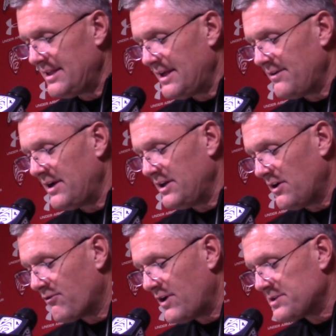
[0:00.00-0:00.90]
And then a
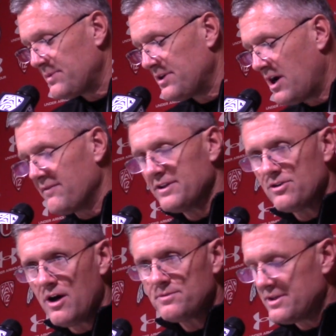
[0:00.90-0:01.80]
young freshman, Donovan
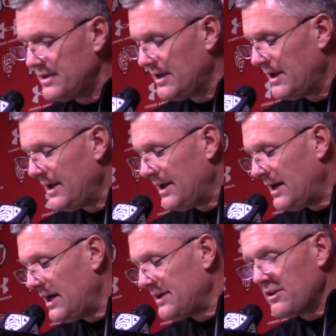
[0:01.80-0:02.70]
Thompson,
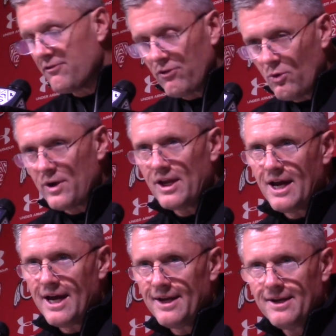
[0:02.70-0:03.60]
another Florida
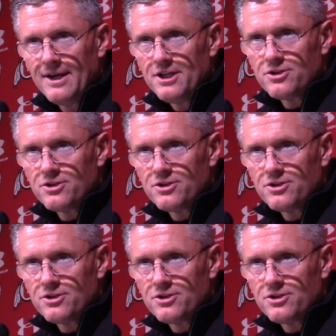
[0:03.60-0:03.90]
guy.